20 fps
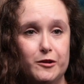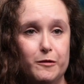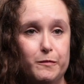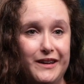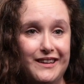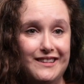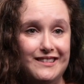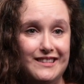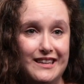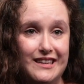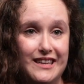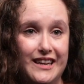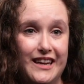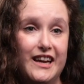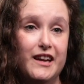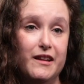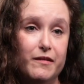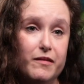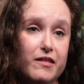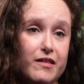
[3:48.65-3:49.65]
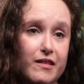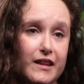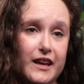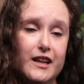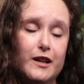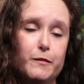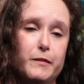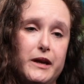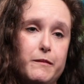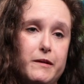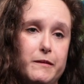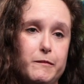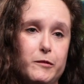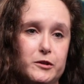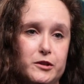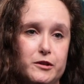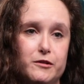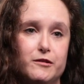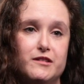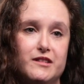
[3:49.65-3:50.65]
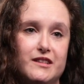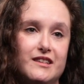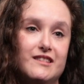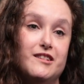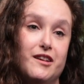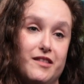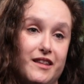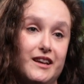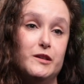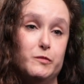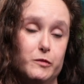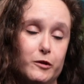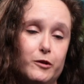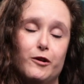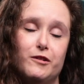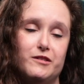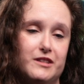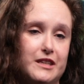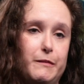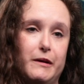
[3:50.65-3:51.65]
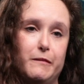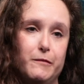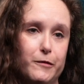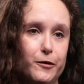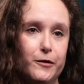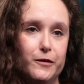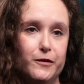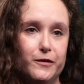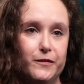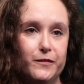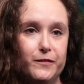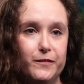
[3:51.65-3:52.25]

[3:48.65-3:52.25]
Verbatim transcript: to a big city, it'll be a bit more touristy, so things will cost a bit more.